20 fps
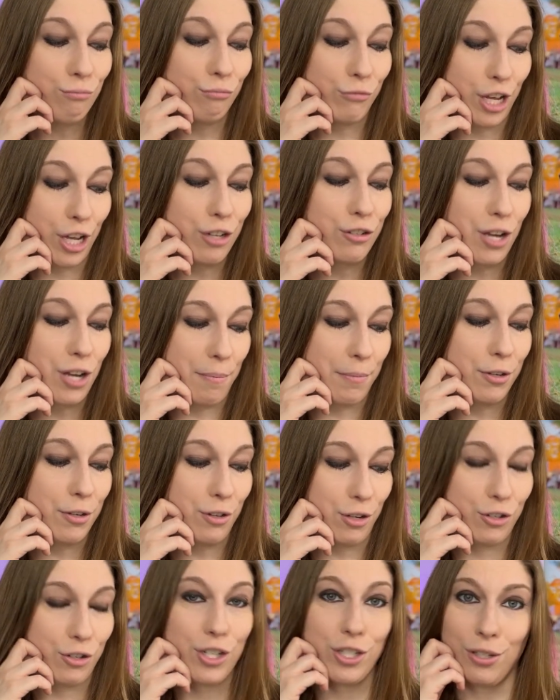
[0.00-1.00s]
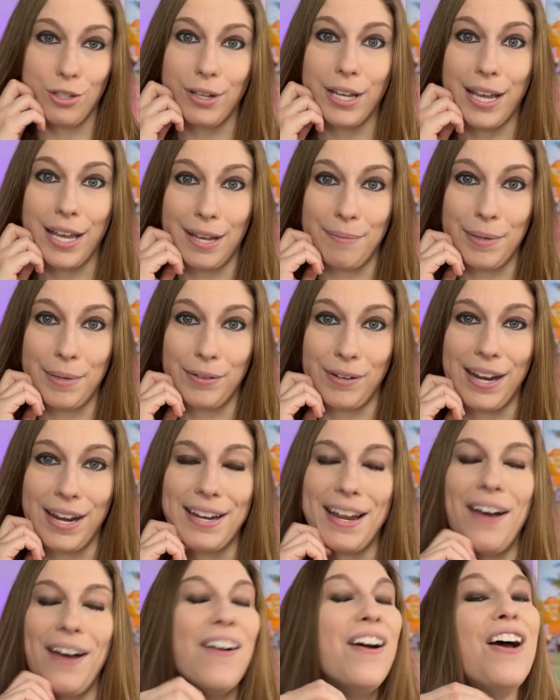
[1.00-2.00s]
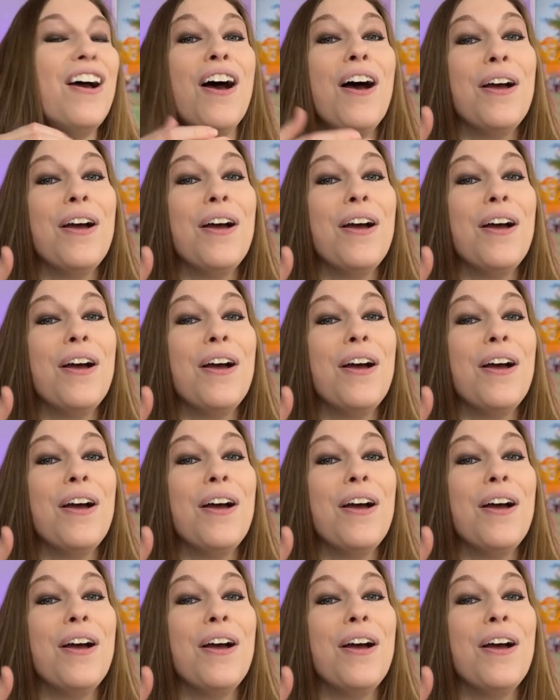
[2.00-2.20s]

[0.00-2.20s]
like Gemma does, she's looking at me right now,